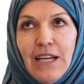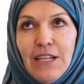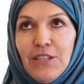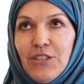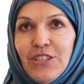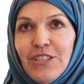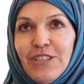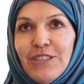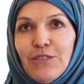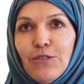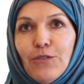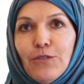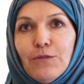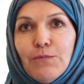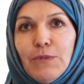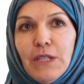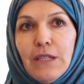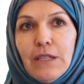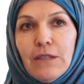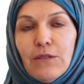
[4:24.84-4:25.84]
And she
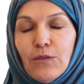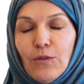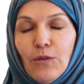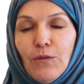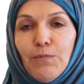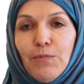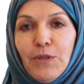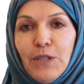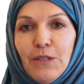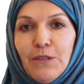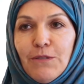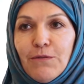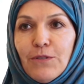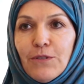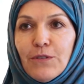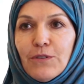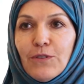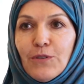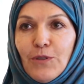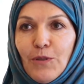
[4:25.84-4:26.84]
told me, "It's so
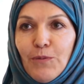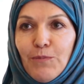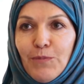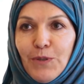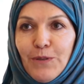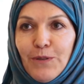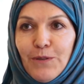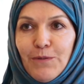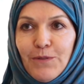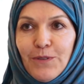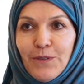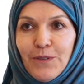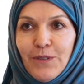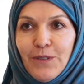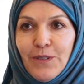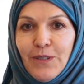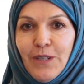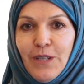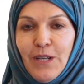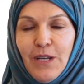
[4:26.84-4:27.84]
peaceful, it's so beautiful."